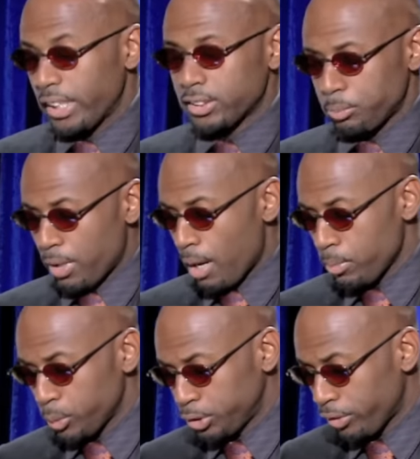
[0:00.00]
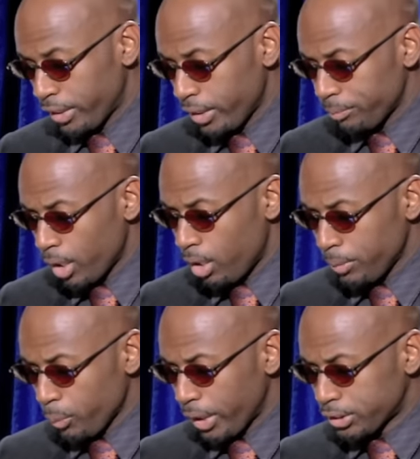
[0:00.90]
that's the problem with you right now.
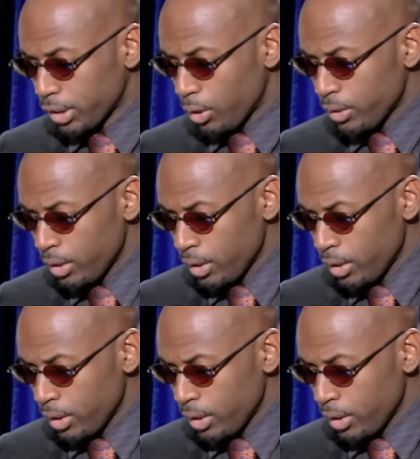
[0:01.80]
Um, anyway, so,